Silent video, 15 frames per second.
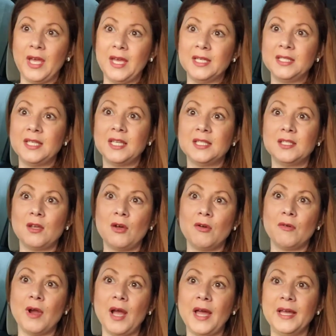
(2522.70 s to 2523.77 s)

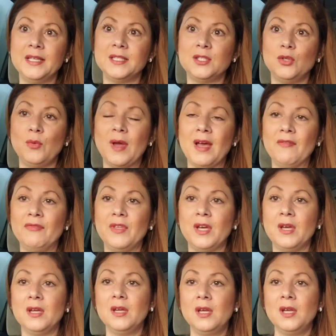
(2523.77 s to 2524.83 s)
SSRIs, you have the